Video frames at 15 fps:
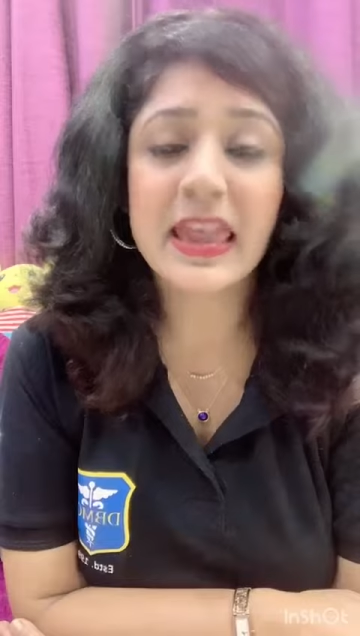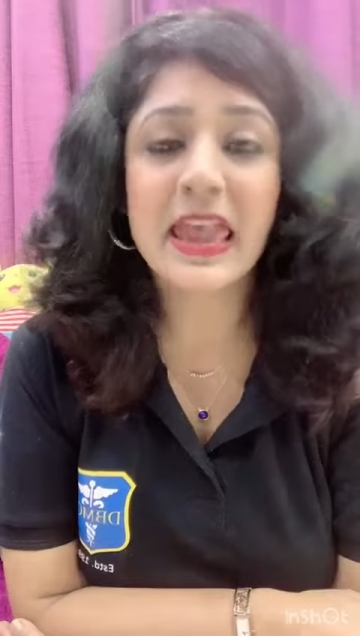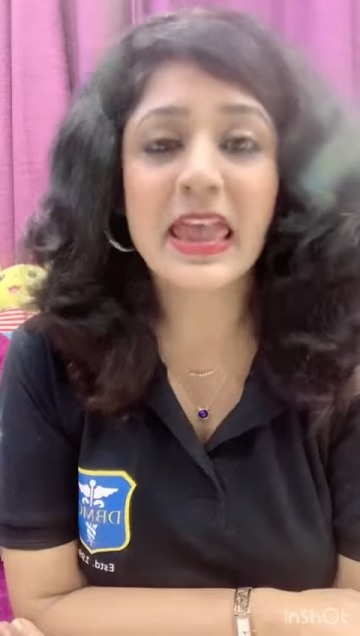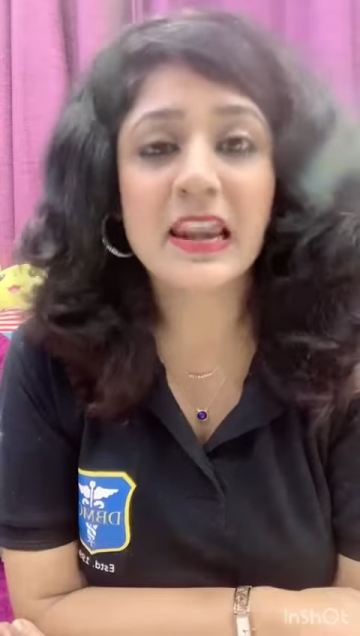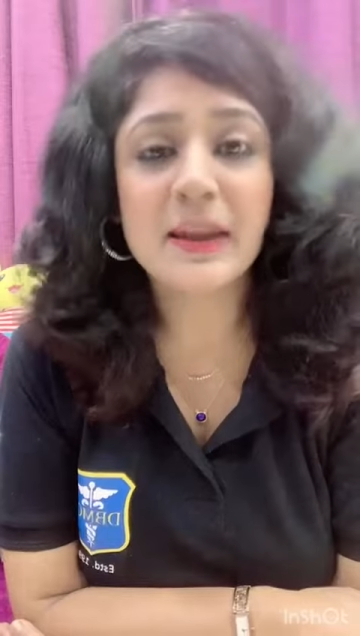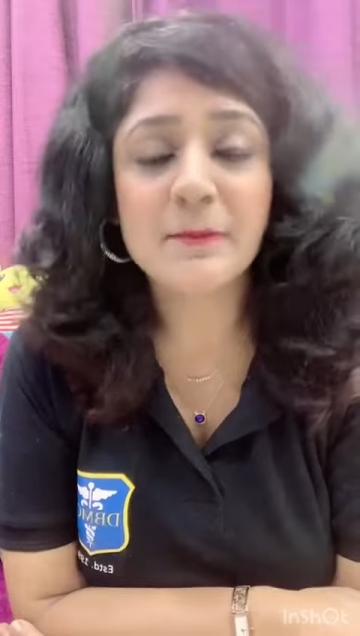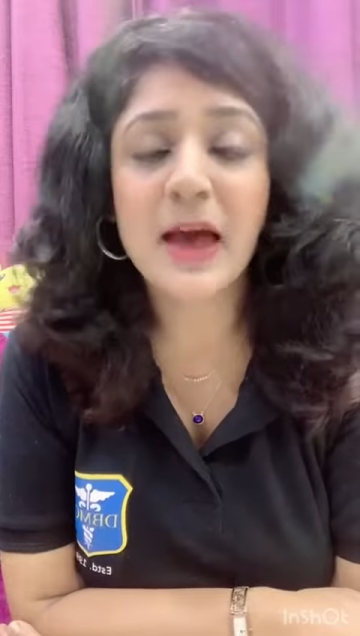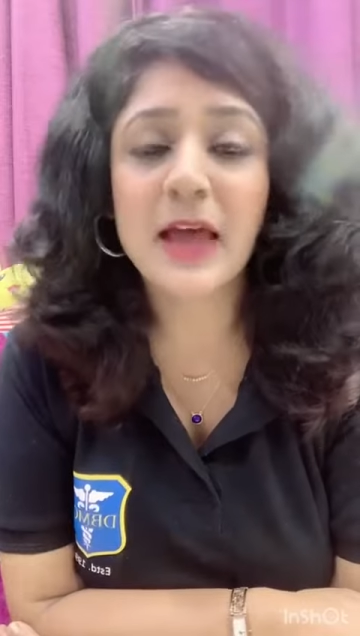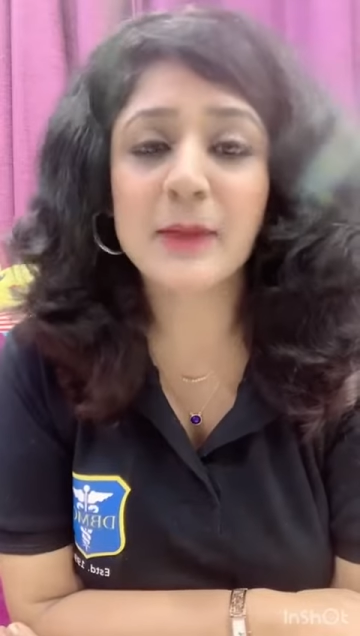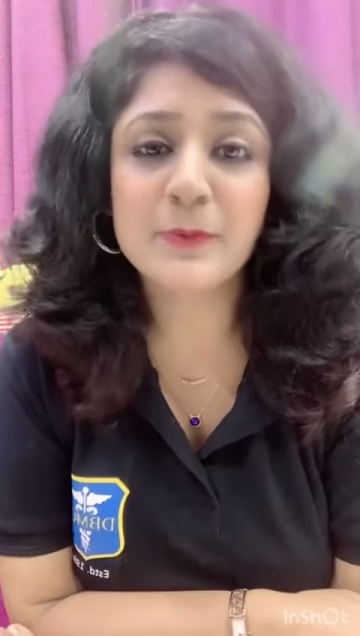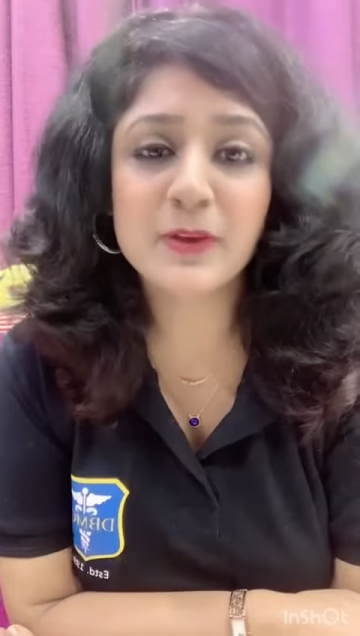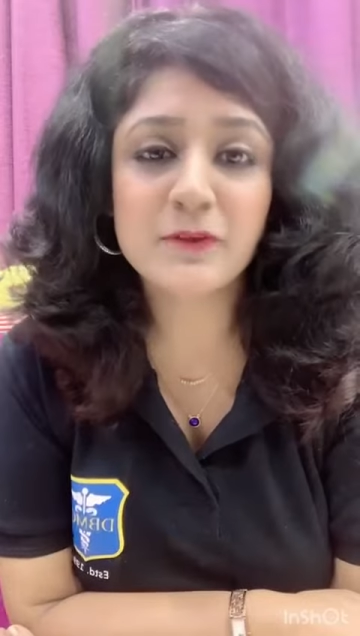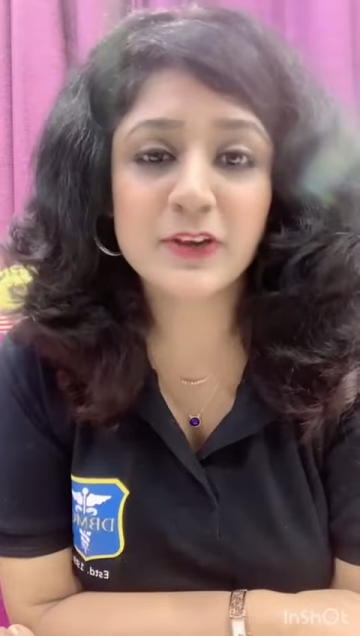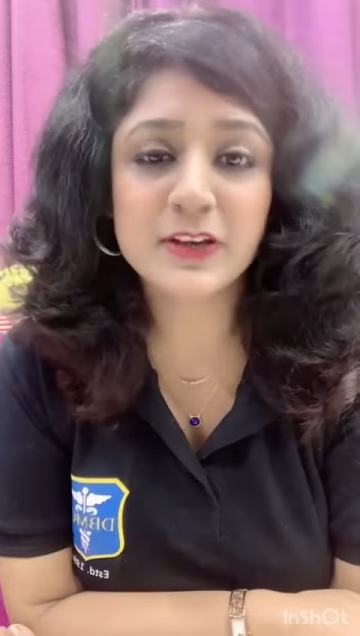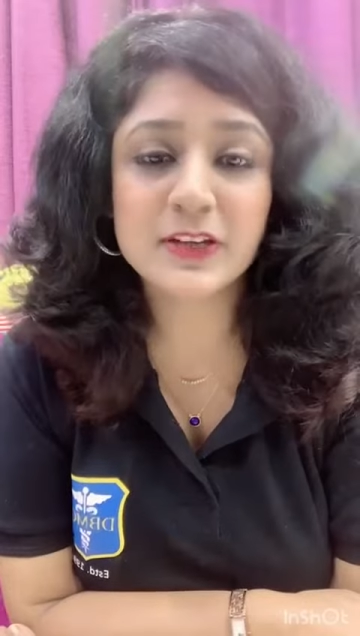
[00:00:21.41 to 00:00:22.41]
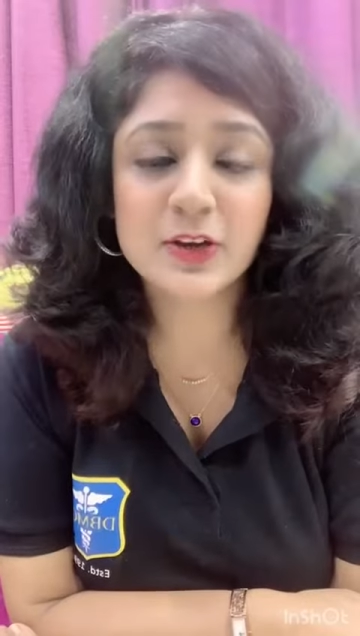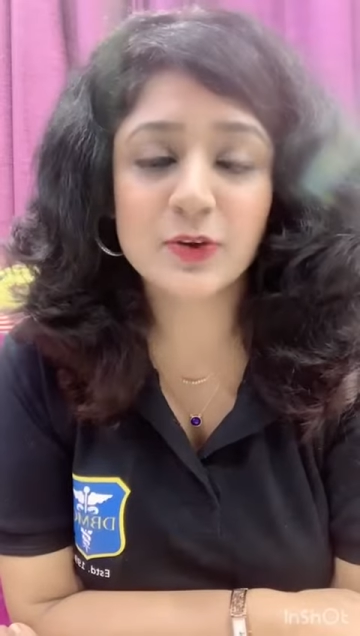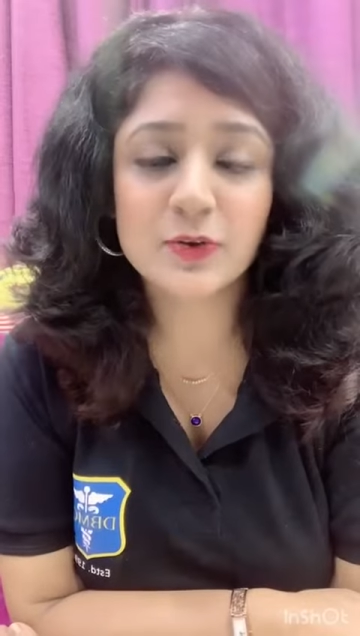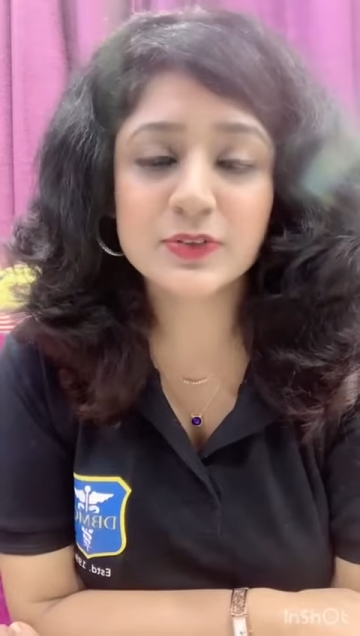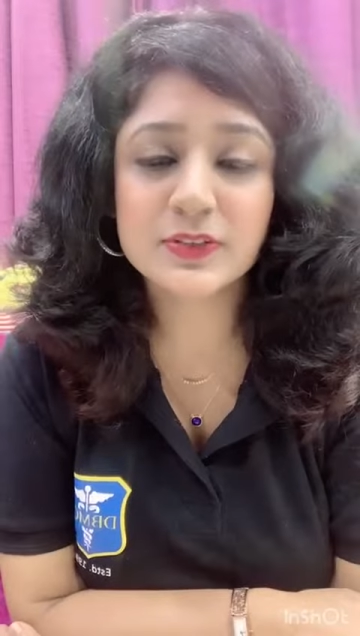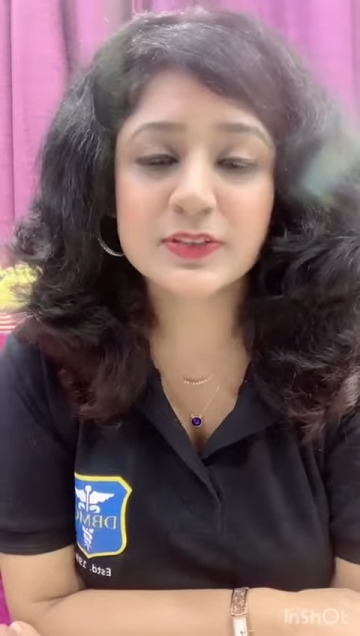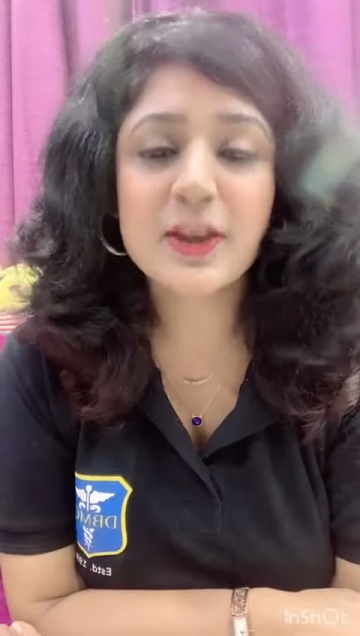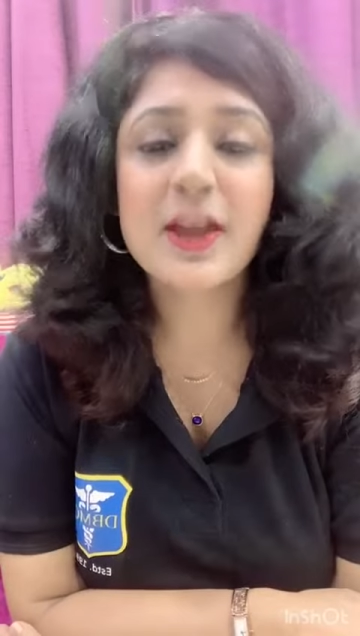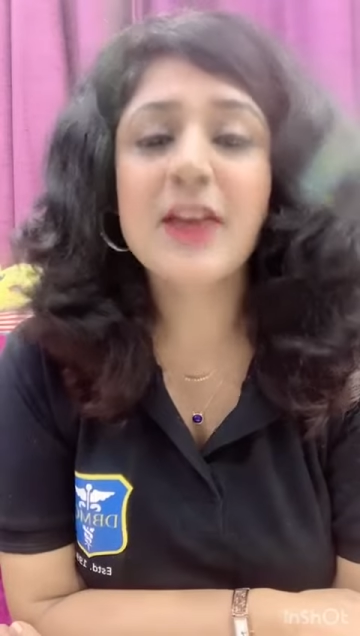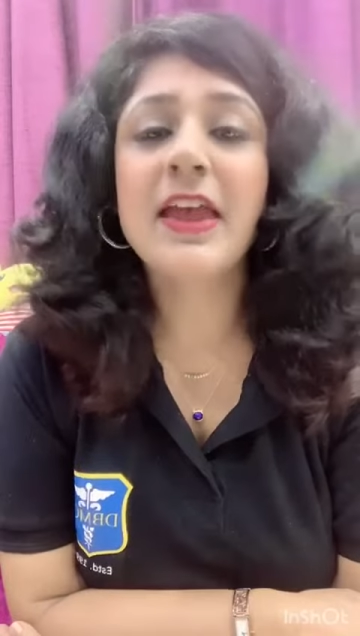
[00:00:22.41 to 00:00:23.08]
LMRP videos